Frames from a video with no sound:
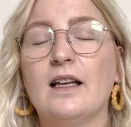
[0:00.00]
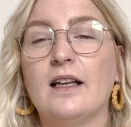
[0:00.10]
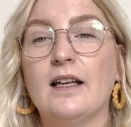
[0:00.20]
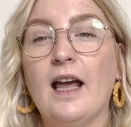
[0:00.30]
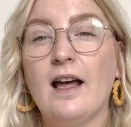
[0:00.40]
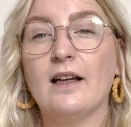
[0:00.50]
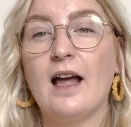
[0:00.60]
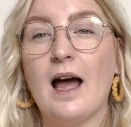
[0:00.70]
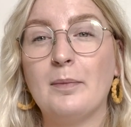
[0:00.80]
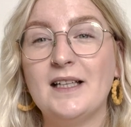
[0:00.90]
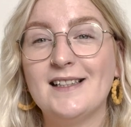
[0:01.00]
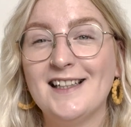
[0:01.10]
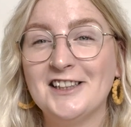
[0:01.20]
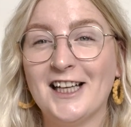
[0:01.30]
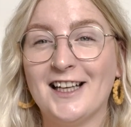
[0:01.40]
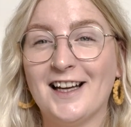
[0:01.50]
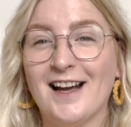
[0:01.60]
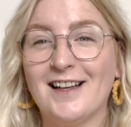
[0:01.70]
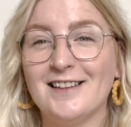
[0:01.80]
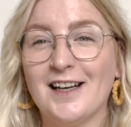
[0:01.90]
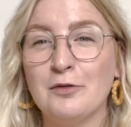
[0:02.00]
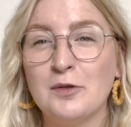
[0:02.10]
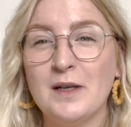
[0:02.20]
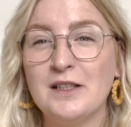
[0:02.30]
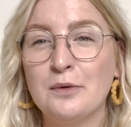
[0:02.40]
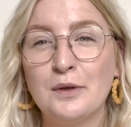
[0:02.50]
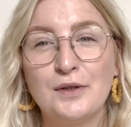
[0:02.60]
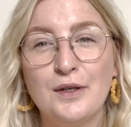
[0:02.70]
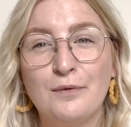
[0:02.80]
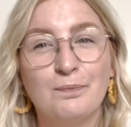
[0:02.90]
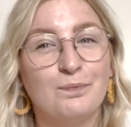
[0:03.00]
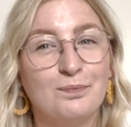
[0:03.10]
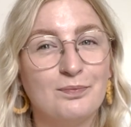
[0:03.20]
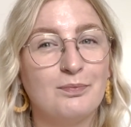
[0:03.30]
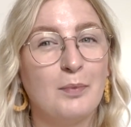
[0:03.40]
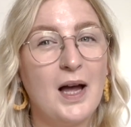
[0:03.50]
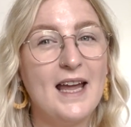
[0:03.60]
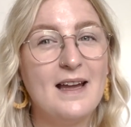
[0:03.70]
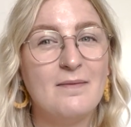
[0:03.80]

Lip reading: yeah, happy stitching, and I will speak to you all soon. Bye.